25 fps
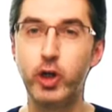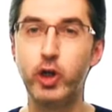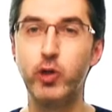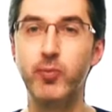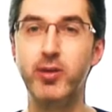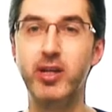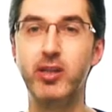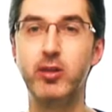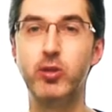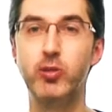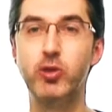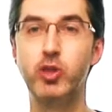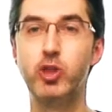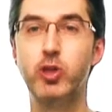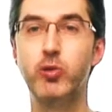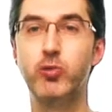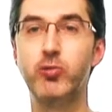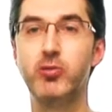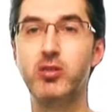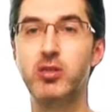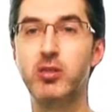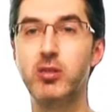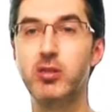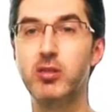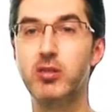argument to
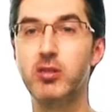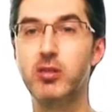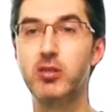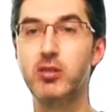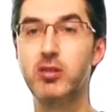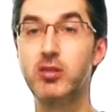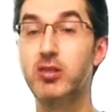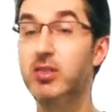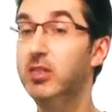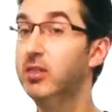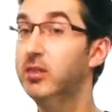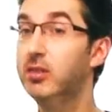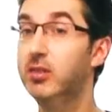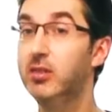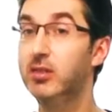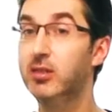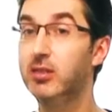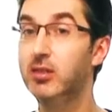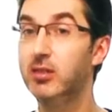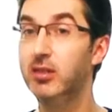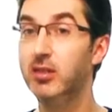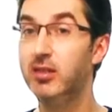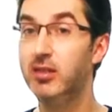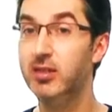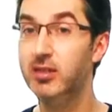choose
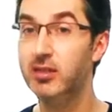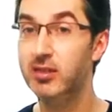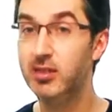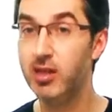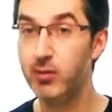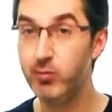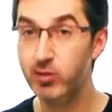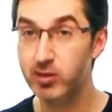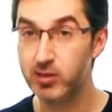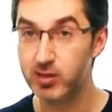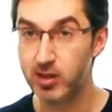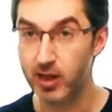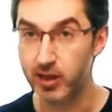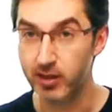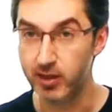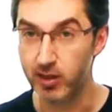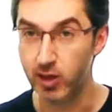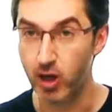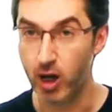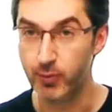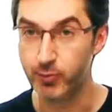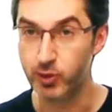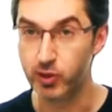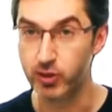since it has double sided